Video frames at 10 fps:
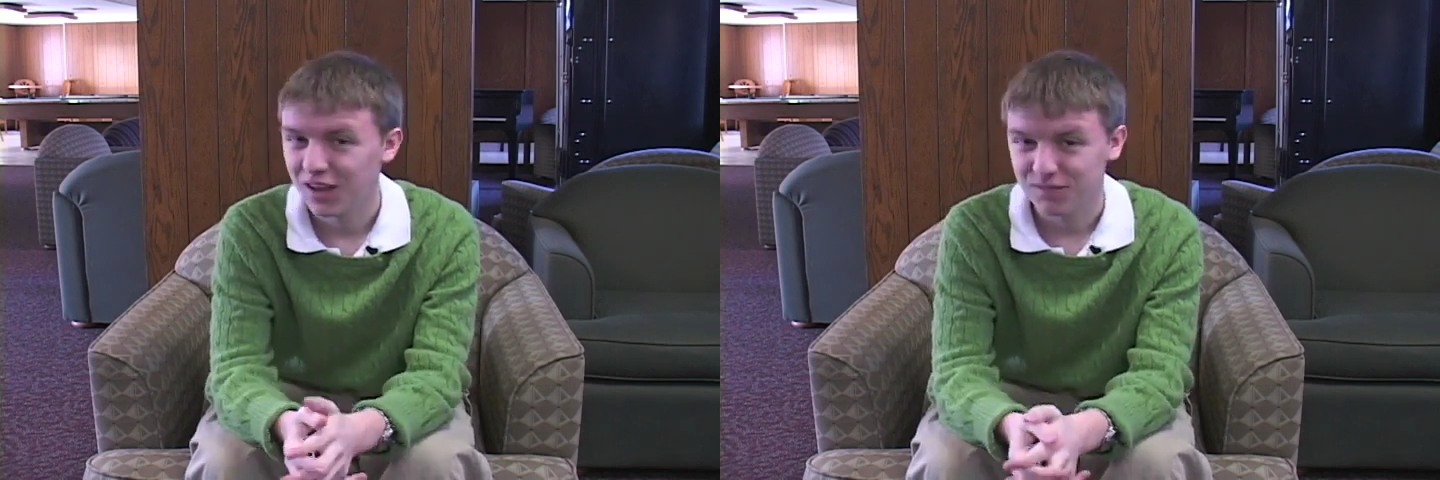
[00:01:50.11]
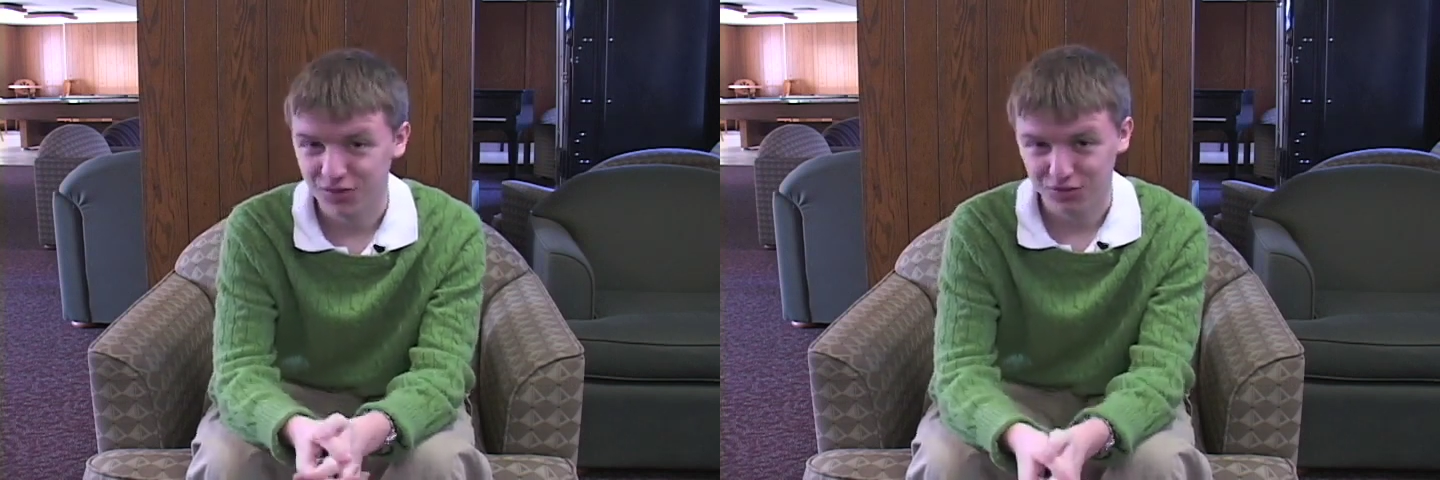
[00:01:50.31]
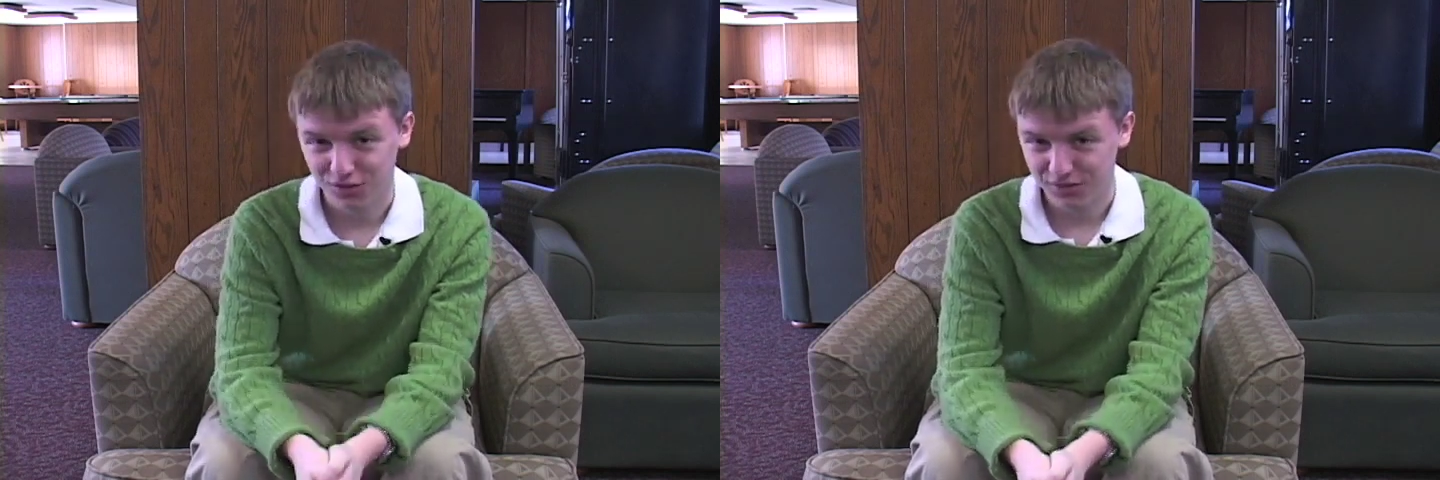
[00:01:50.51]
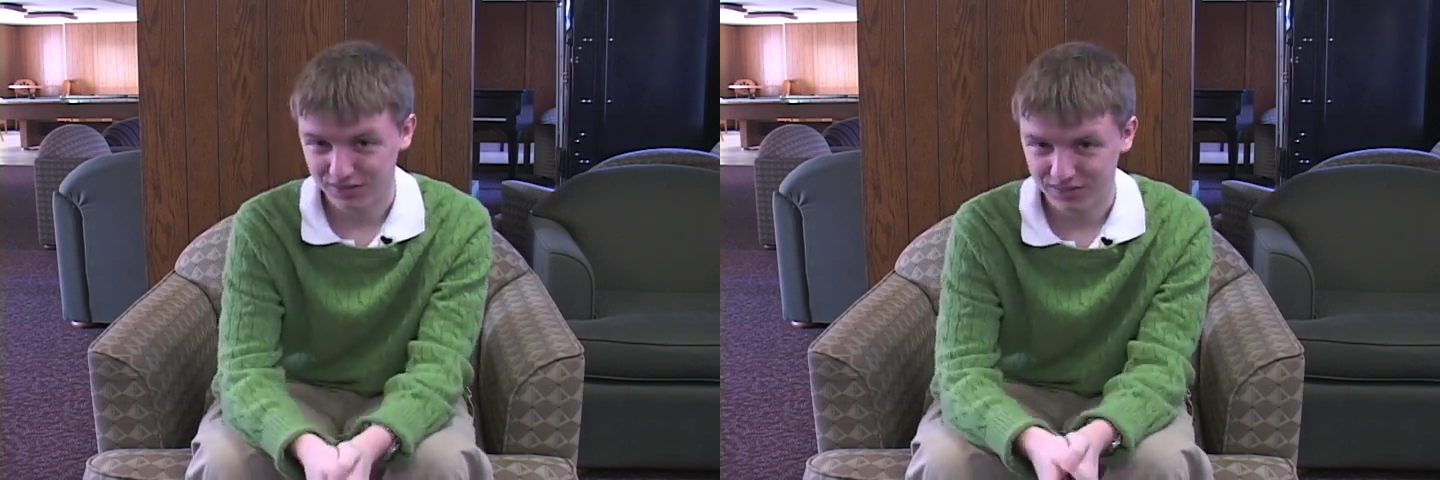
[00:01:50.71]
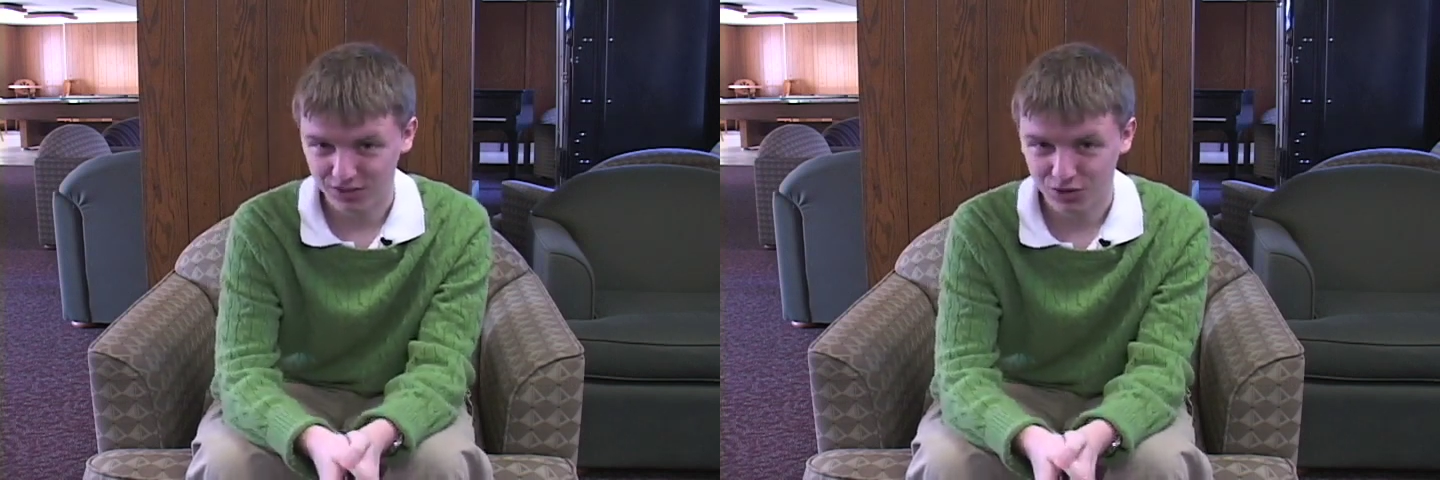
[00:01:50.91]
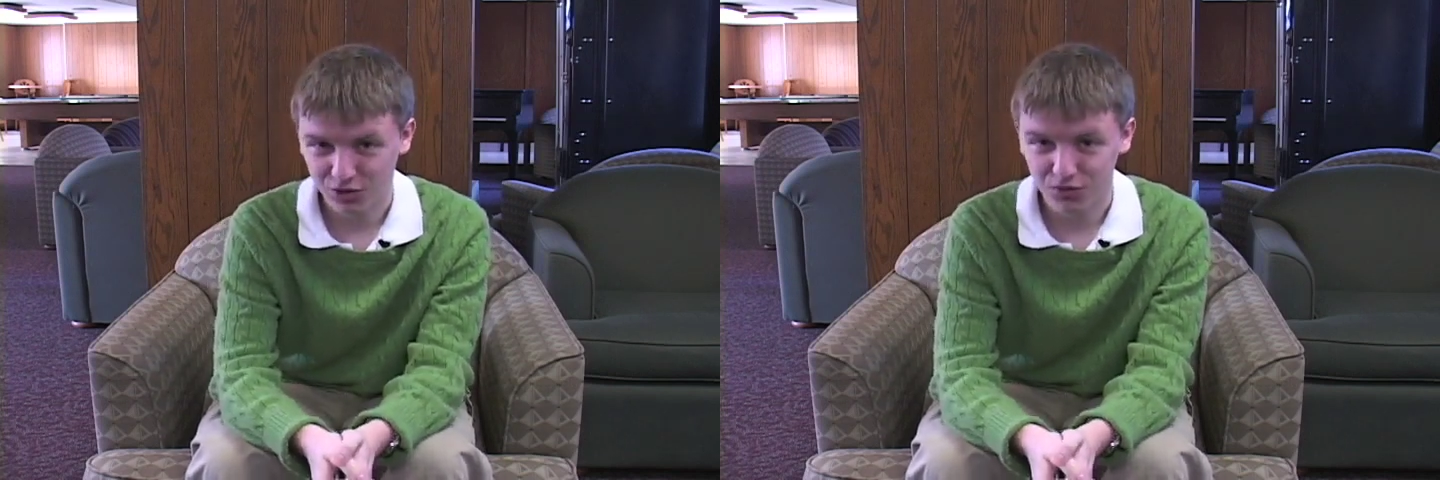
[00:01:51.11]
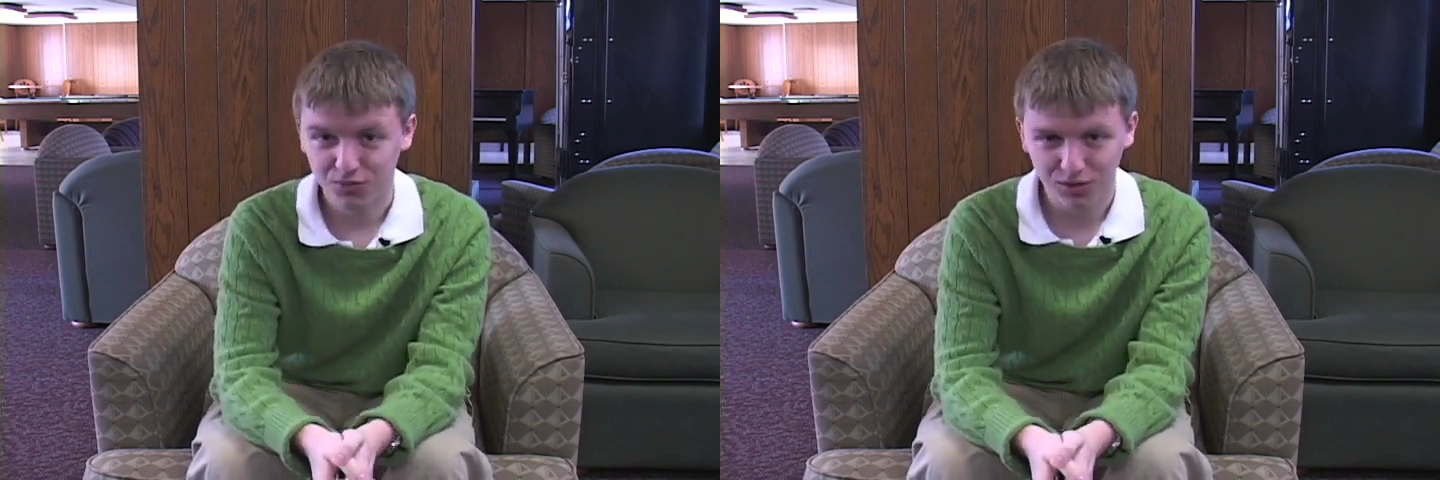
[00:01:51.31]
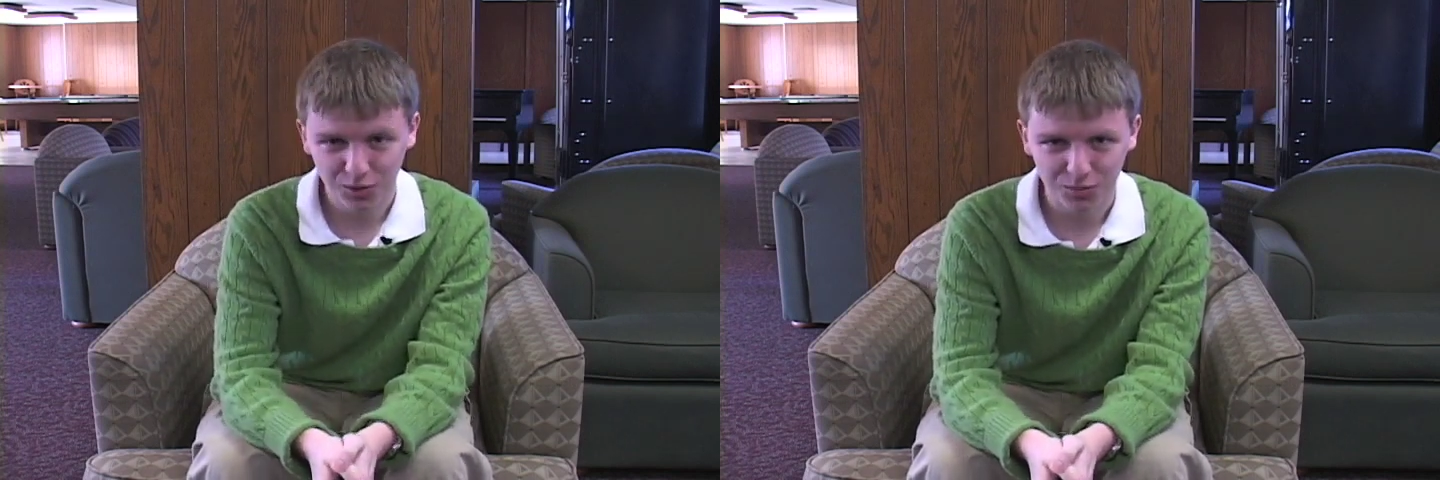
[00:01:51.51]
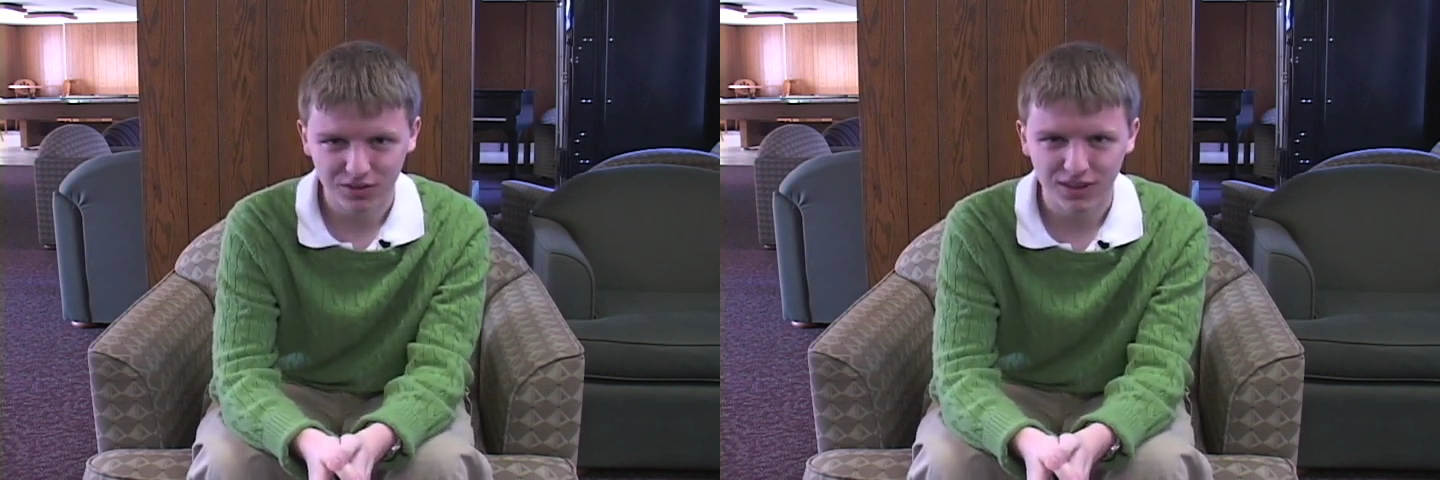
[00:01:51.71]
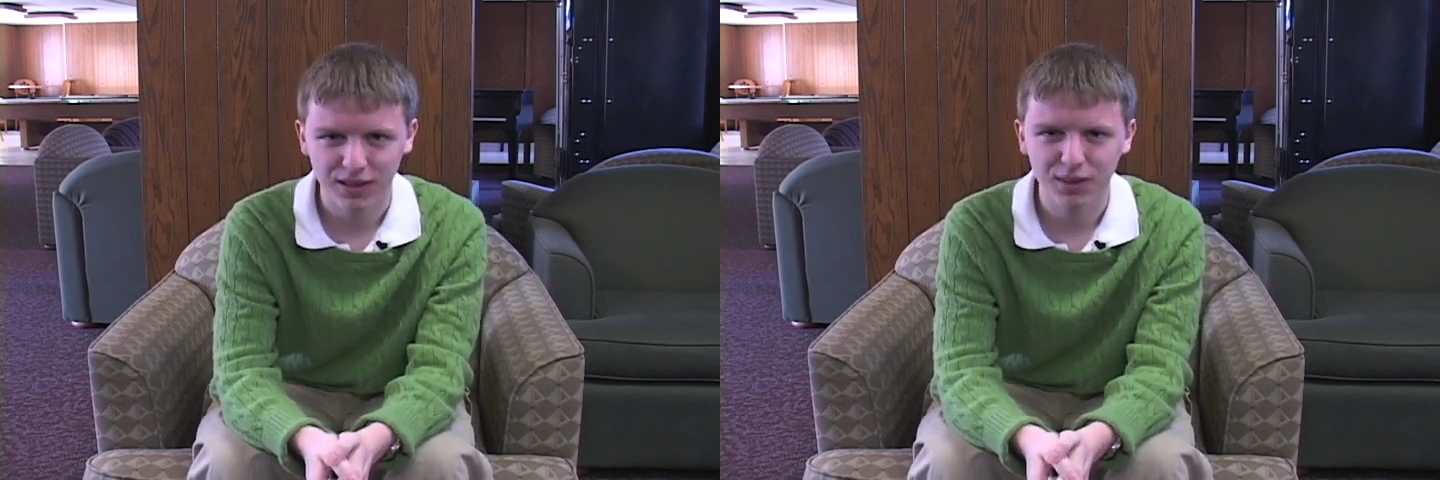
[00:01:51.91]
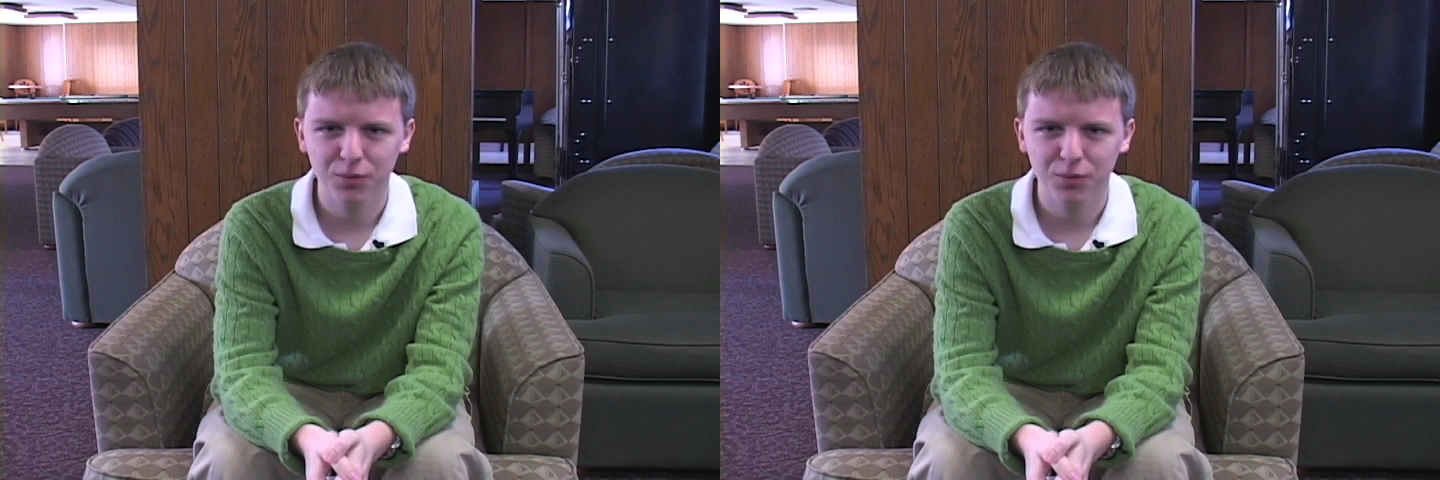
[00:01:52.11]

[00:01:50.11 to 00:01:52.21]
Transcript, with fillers: First off, they're called films, Keith.